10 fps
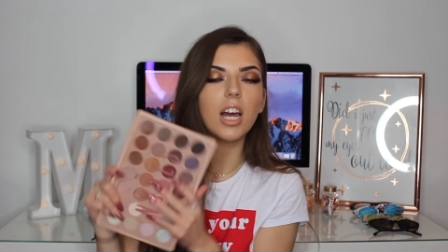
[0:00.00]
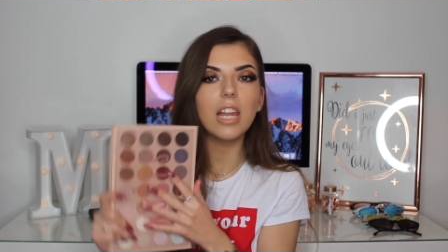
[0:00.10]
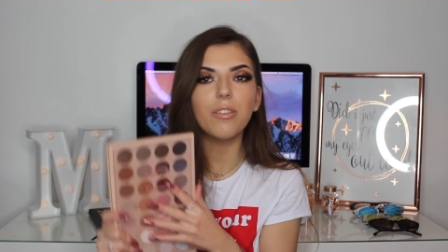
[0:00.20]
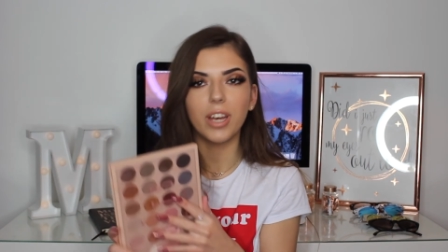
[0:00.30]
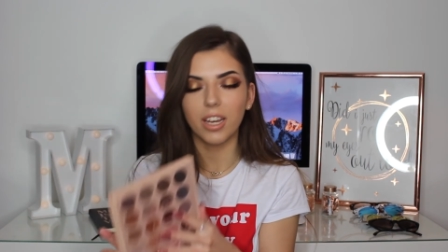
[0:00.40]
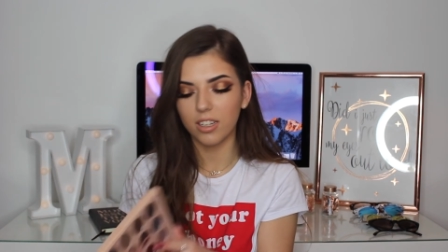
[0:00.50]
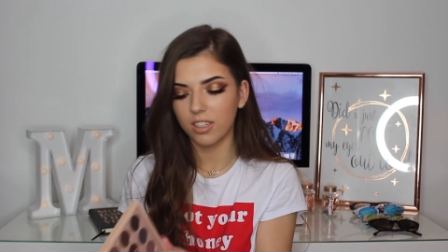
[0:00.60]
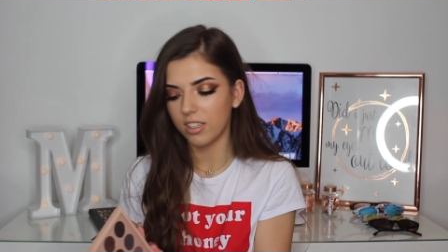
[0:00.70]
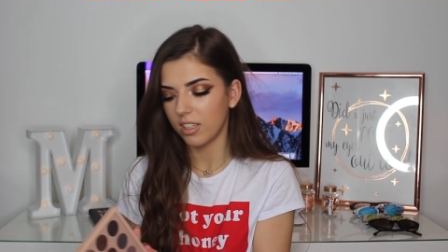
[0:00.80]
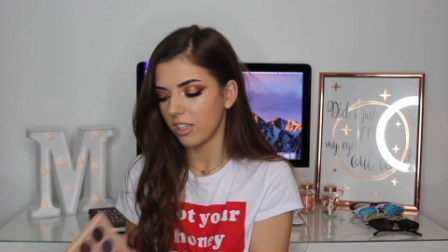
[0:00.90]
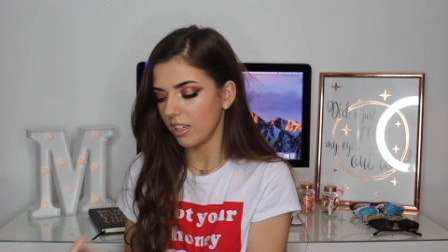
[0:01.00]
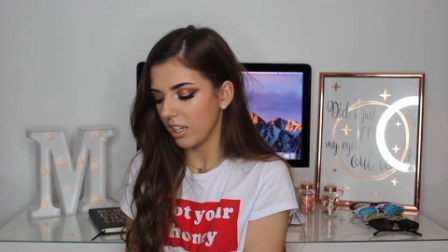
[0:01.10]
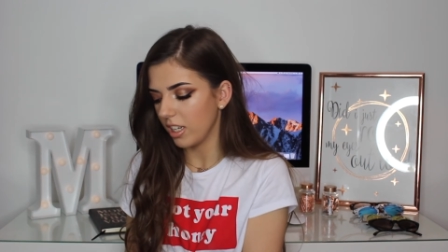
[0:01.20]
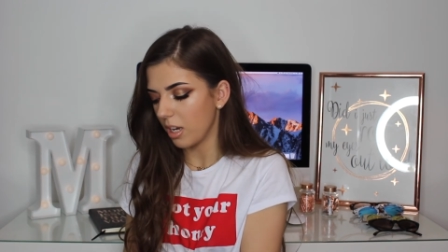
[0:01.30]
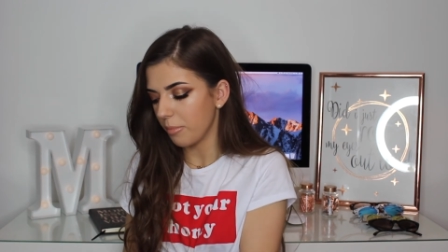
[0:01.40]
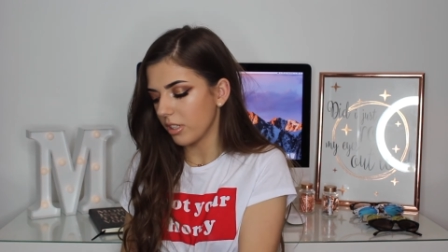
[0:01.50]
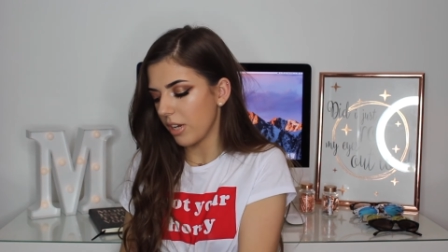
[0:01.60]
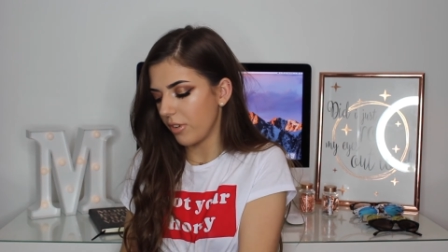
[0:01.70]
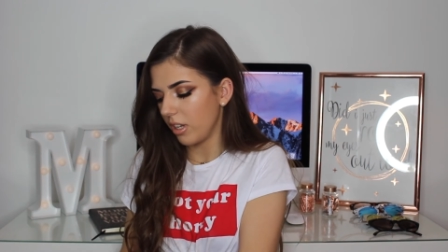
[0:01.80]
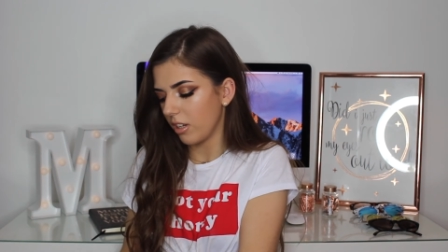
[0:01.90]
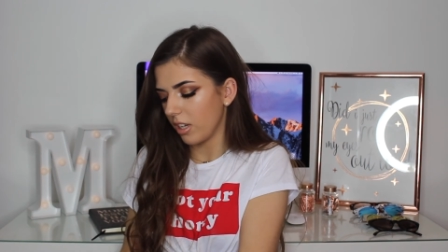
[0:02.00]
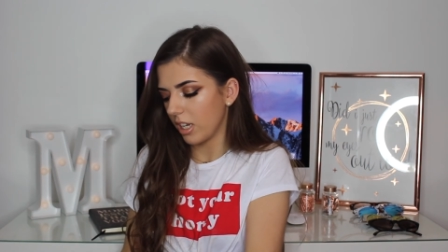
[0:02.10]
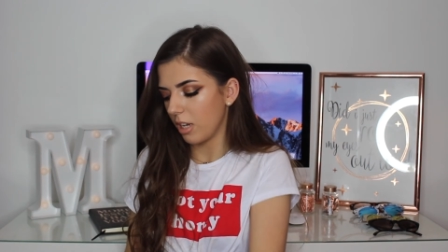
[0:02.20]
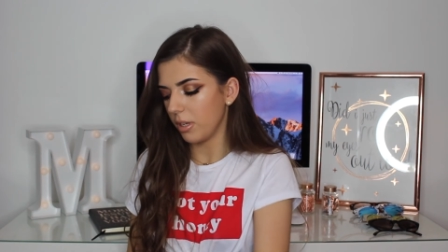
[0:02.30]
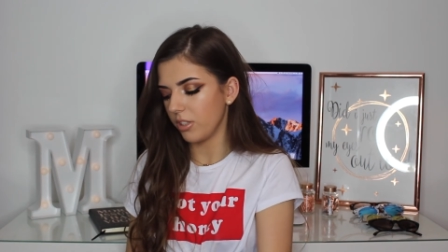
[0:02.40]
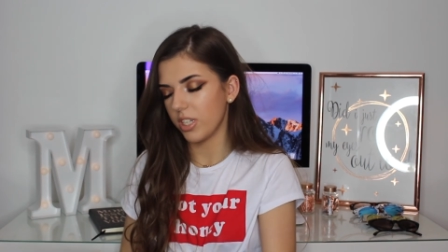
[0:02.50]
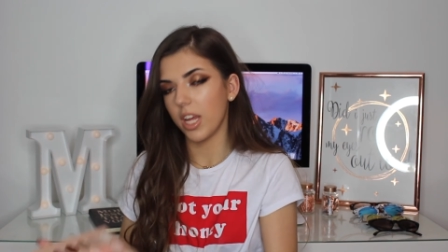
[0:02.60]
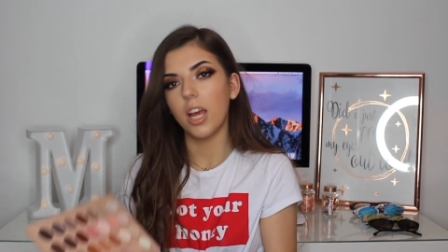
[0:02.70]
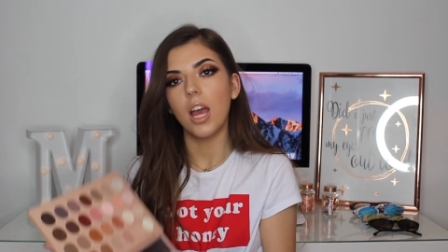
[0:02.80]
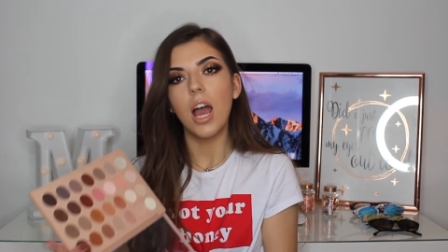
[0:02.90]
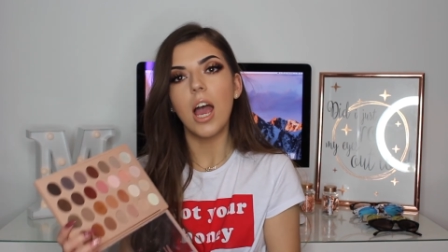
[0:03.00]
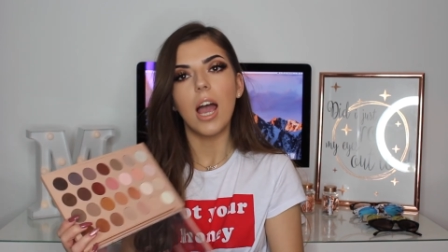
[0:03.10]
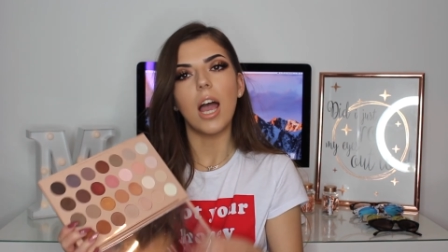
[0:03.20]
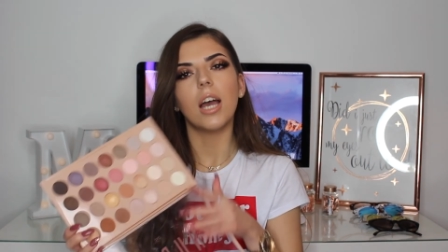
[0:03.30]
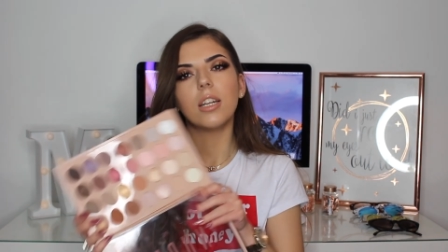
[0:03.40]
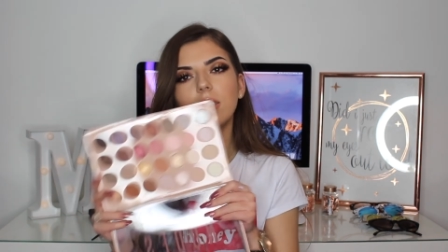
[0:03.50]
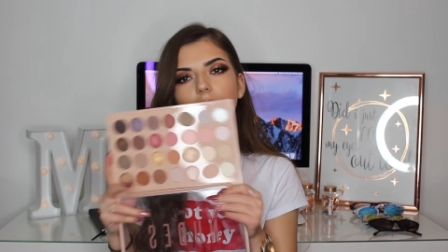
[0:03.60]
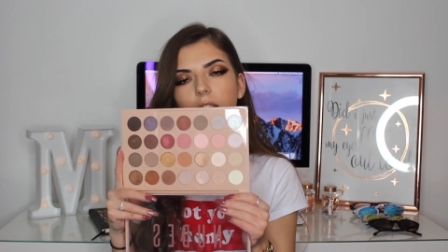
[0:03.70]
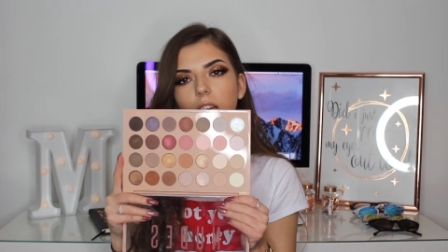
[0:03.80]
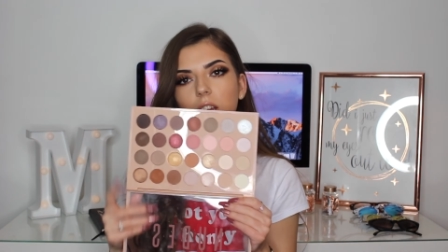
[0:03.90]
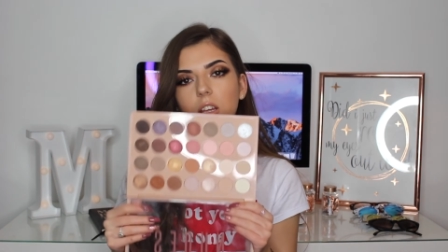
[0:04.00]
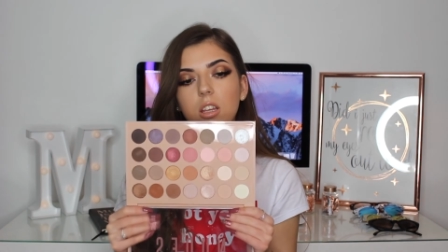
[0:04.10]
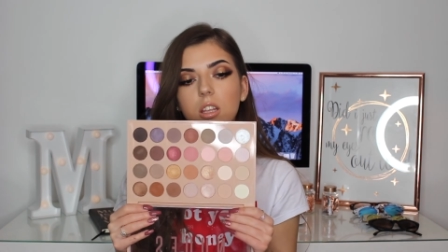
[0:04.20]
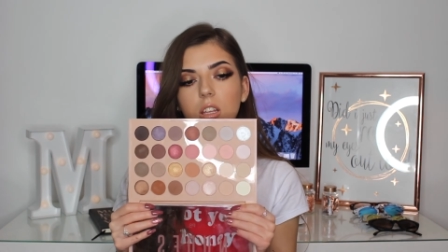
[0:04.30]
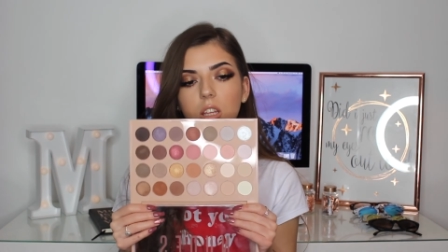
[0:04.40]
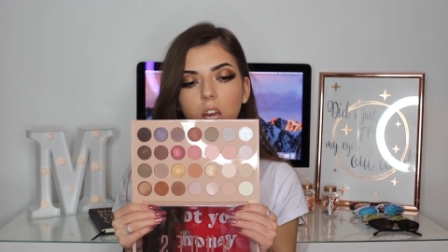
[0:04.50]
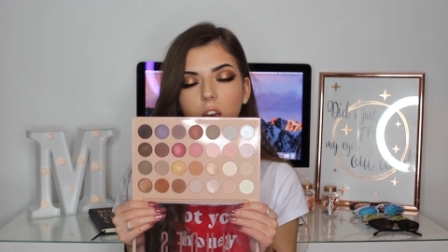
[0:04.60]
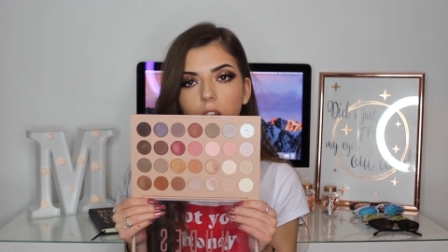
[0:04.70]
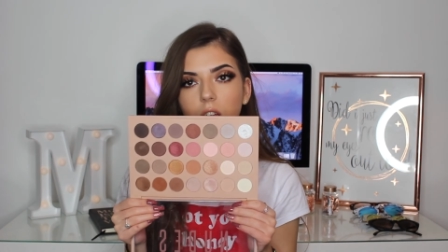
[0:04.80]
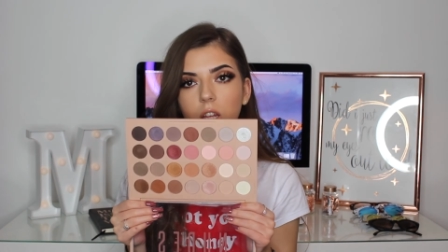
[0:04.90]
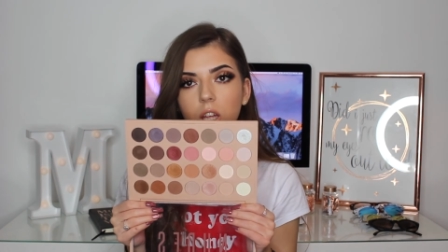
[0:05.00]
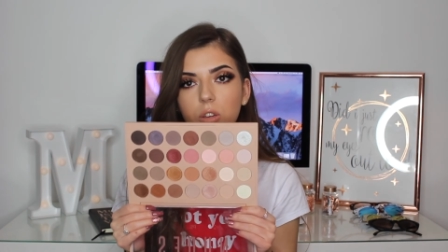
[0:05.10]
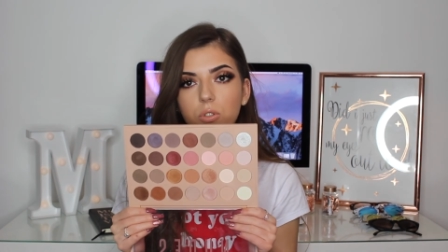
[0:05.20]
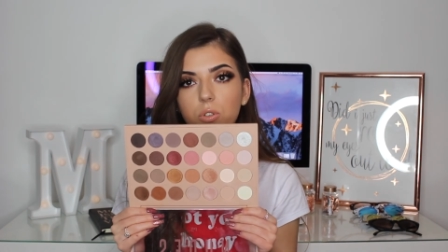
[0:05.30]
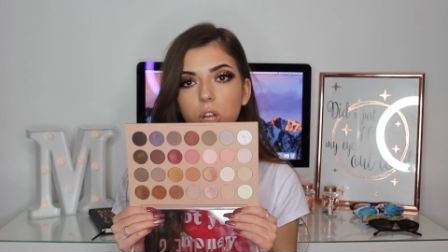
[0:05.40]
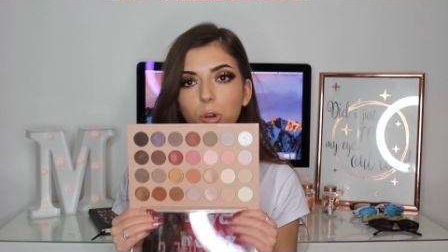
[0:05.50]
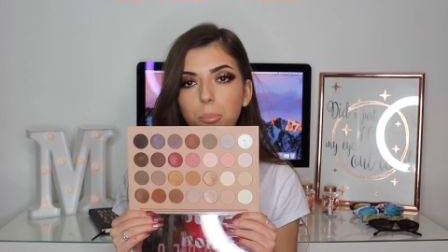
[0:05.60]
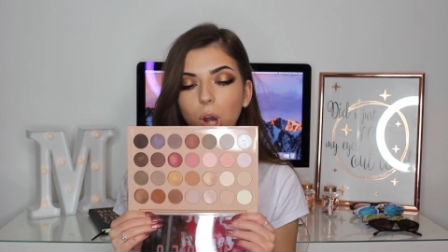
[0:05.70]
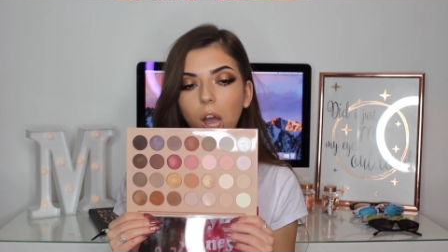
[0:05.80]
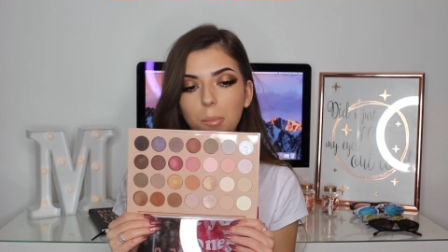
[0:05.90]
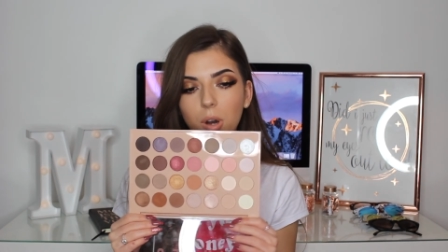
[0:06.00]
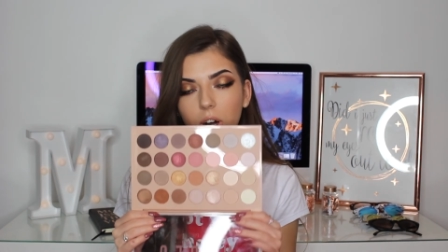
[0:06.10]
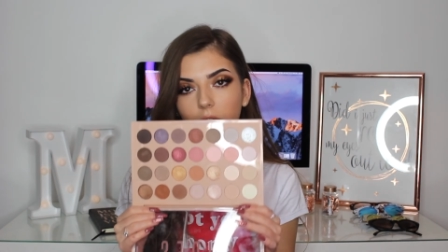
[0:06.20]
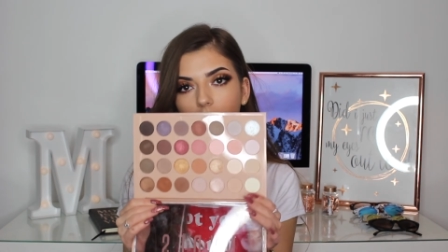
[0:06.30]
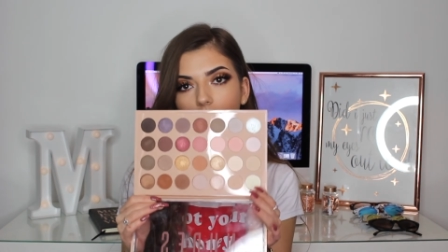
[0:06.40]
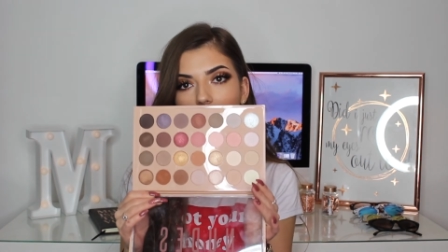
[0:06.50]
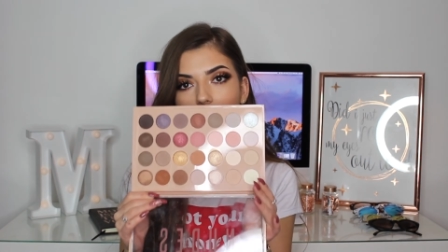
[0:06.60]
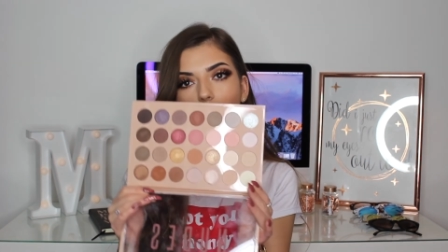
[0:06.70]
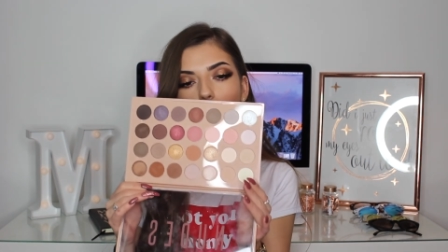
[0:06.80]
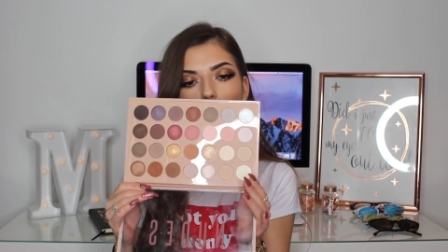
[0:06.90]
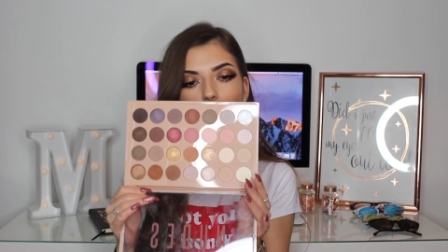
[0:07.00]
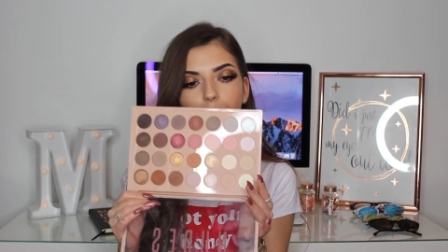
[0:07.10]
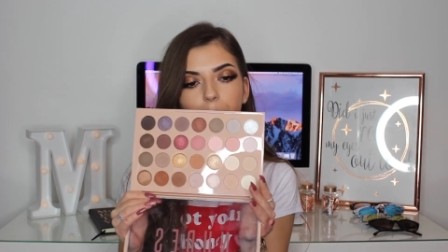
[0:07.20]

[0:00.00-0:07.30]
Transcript: I love it and I'm definitely going to keep using it and I think yeah if you're near a Primark get one